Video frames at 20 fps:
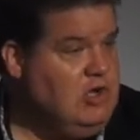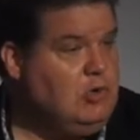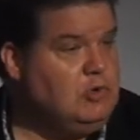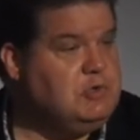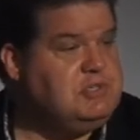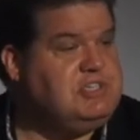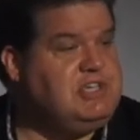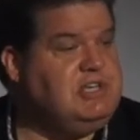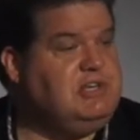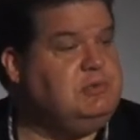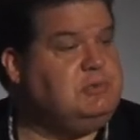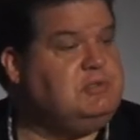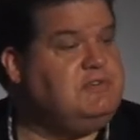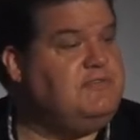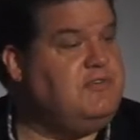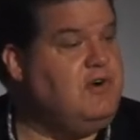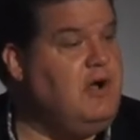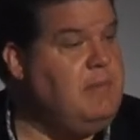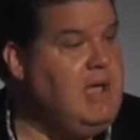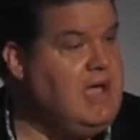or signals
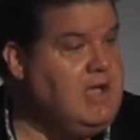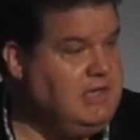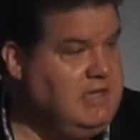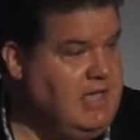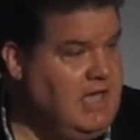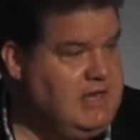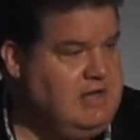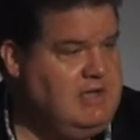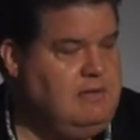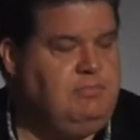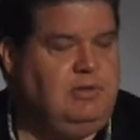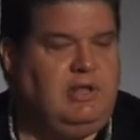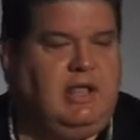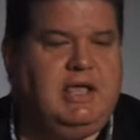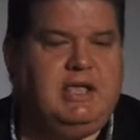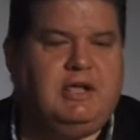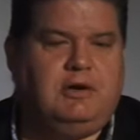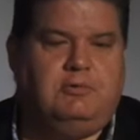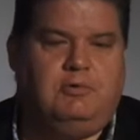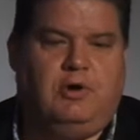from our gut are
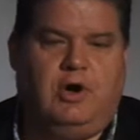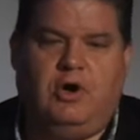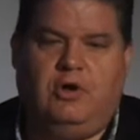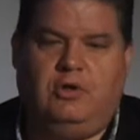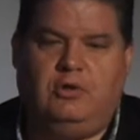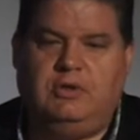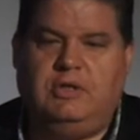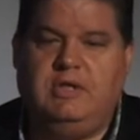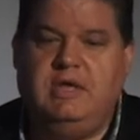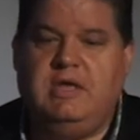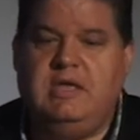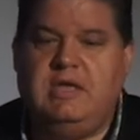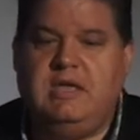playing a role